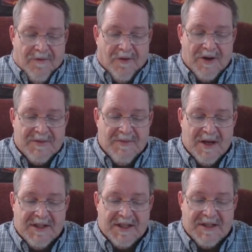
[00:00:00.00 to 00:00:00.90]
For as
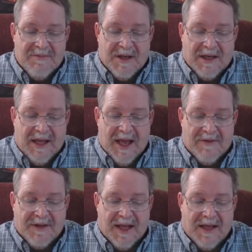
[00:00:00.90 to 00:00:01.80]
much as many
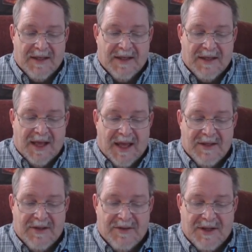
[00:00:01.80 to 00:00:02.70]
have taken in
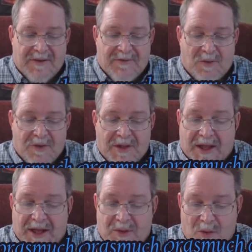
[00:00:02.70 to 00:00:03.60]
hand to set forth
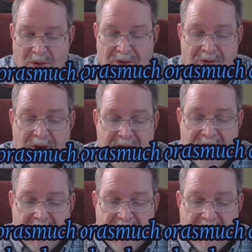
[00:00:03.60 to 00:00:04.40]
in order a